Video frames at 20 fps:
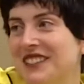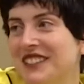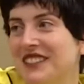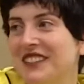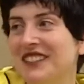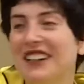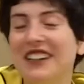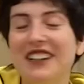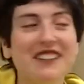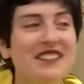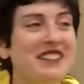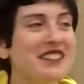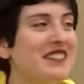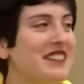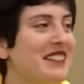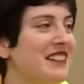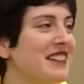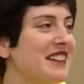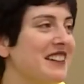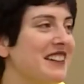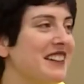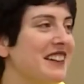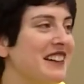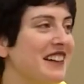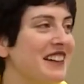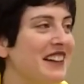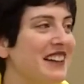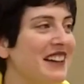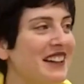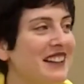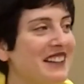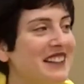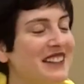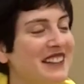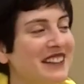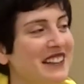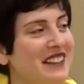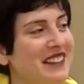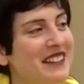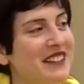So now
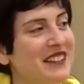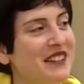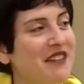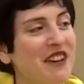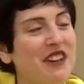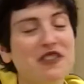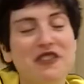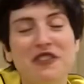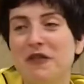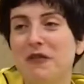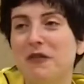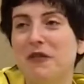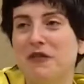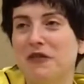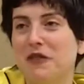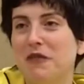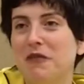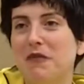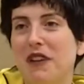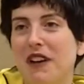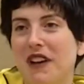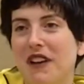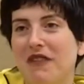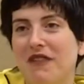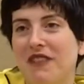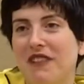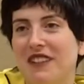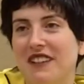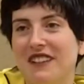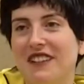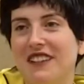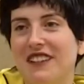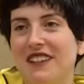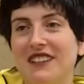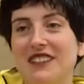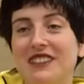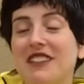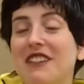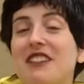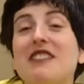it's fashionable to be African
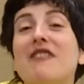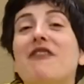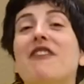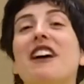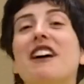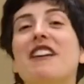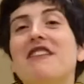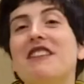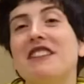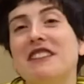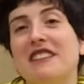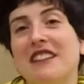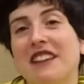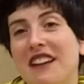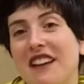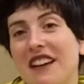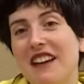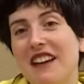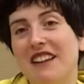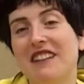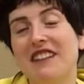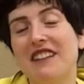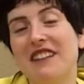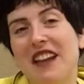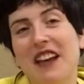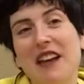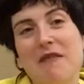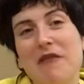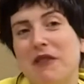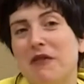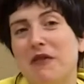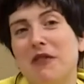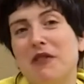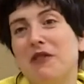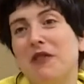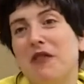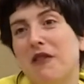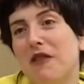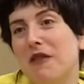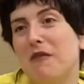there. So it varies. At the time it was
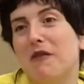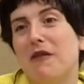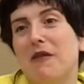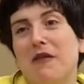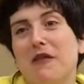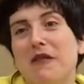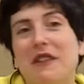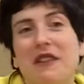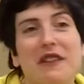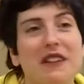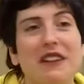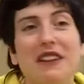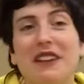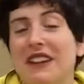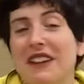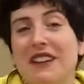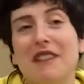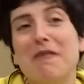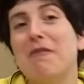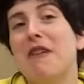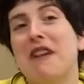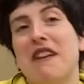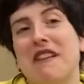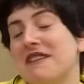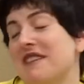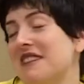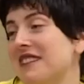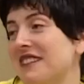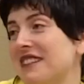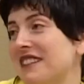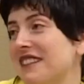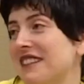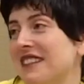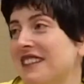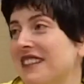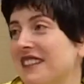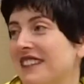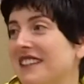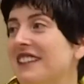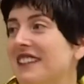horrible, it depends.
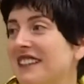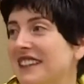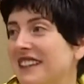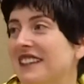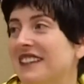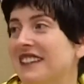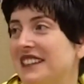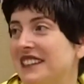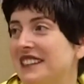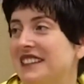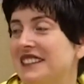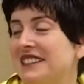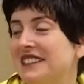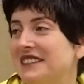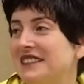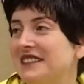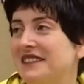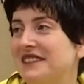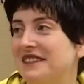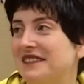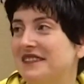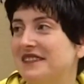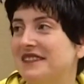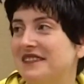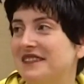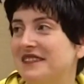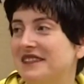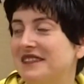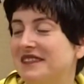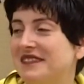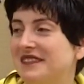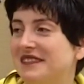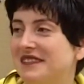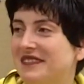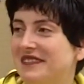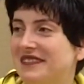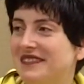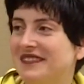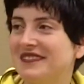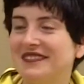Yeah. Well, thank
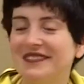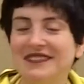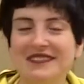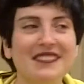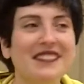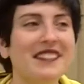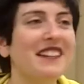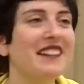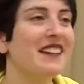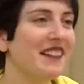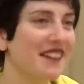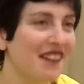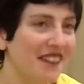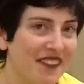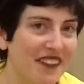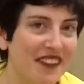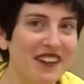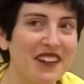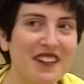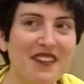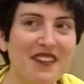you. We'll talk more at lunch.